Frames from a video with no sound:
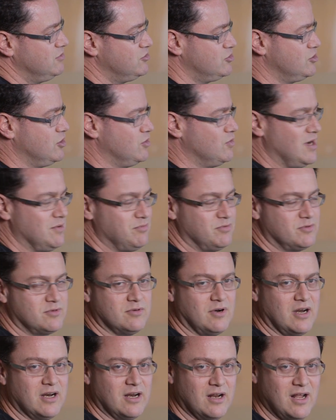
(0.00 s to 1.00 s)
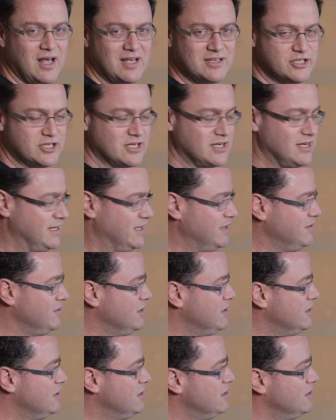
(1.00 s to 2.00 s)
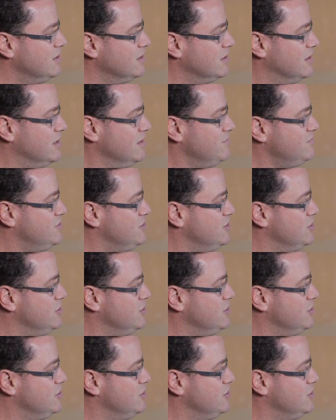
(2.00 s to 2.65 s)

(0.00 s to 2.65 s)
show up chronologically gives